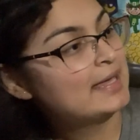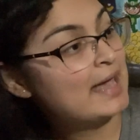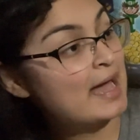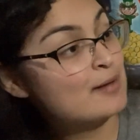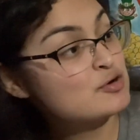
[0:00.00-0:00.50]

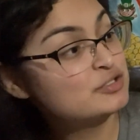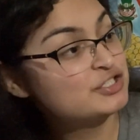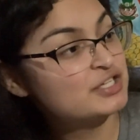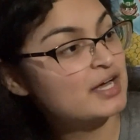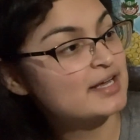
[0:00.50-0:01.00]
Camels
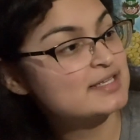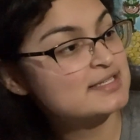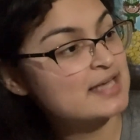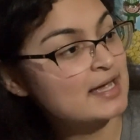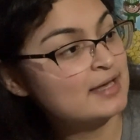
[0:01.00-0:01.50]
shut a
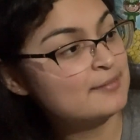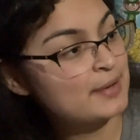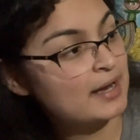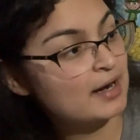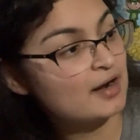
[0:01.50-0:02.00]
second
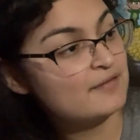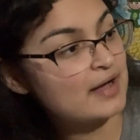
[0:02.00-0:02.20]
pair of